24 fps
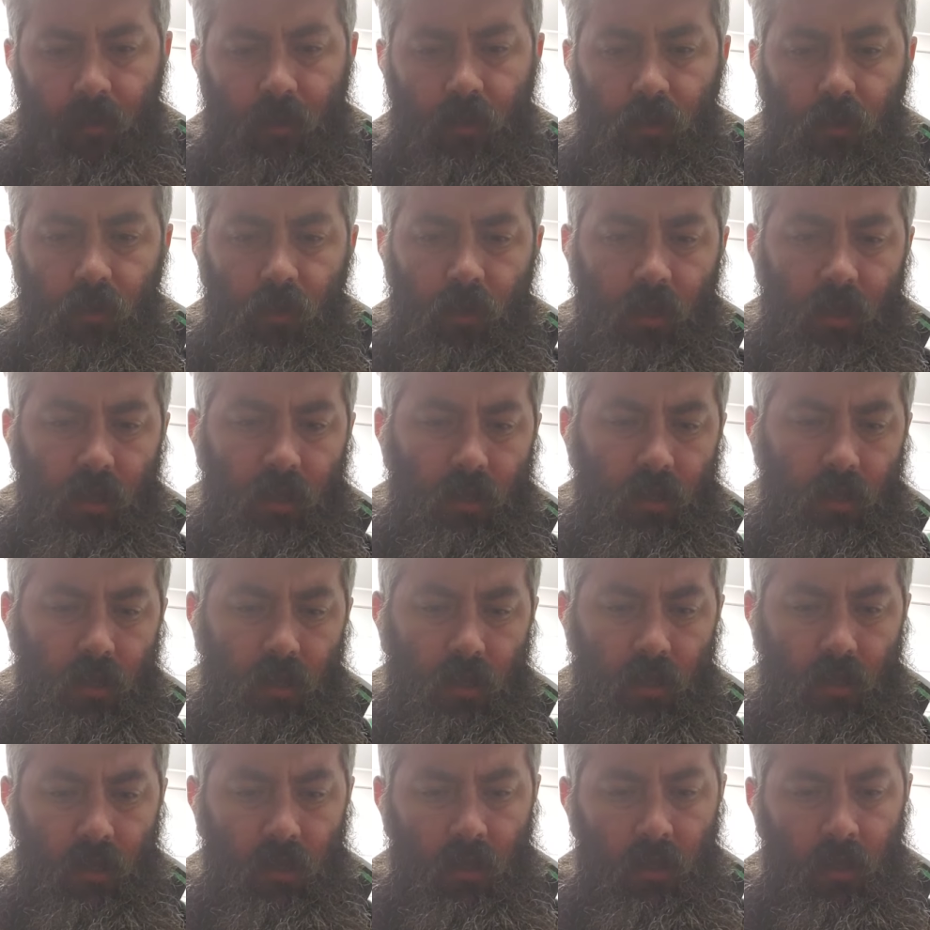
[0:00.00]
That's all it
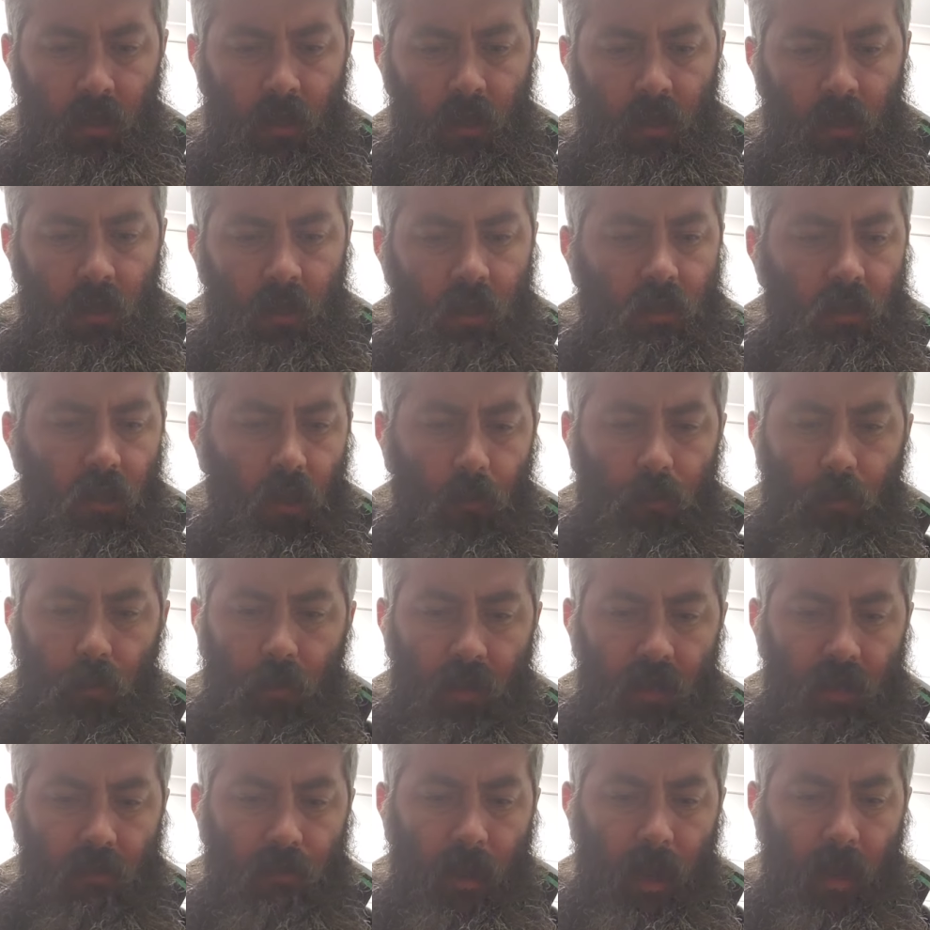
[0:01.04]
is. So I'll
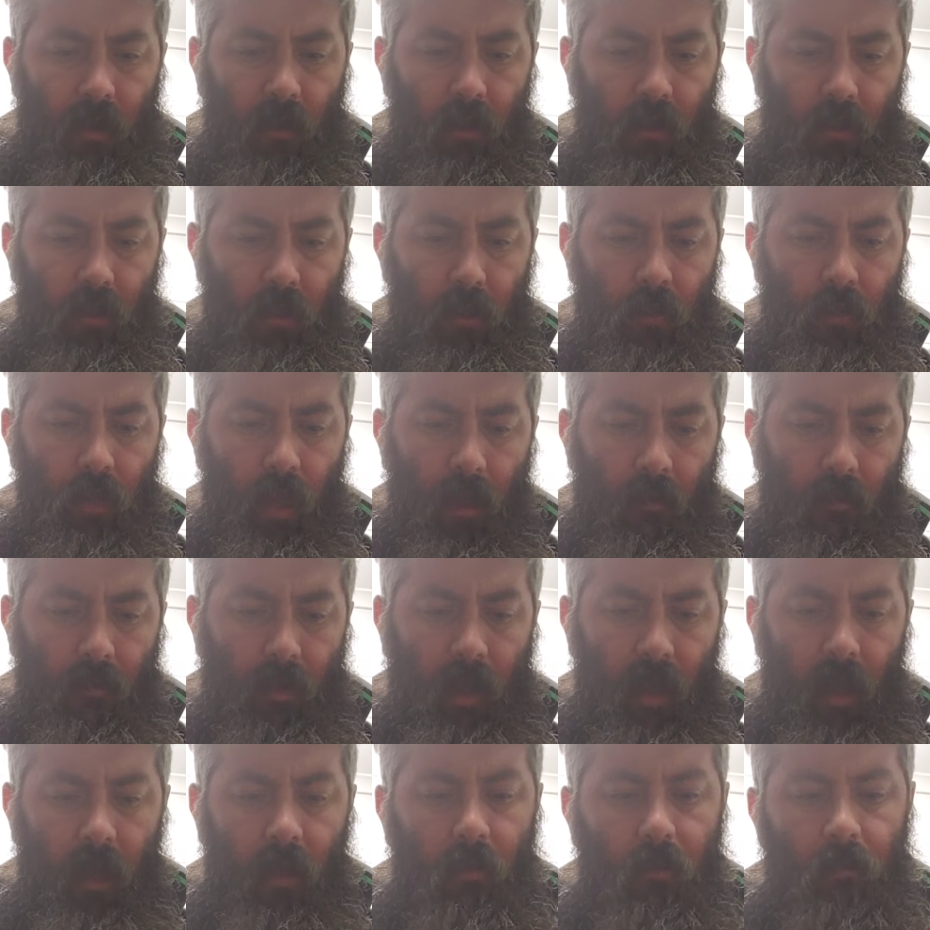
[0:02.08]
put this back onto the thumb
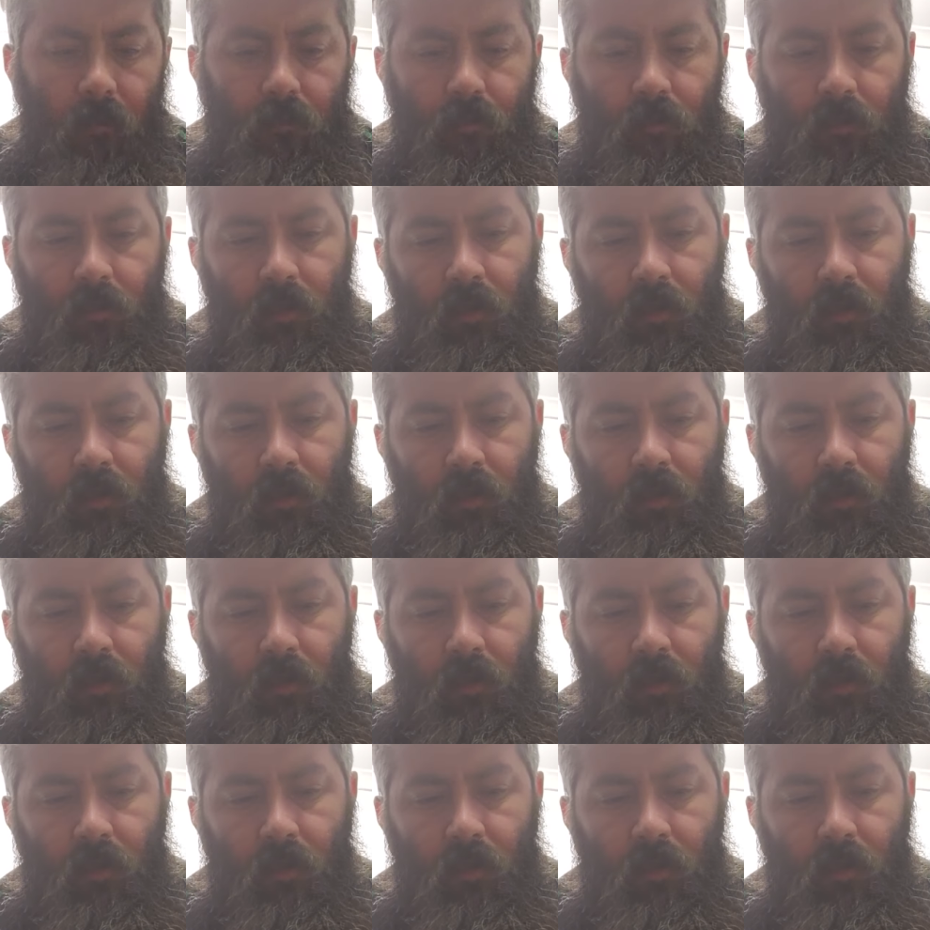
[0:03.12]
now.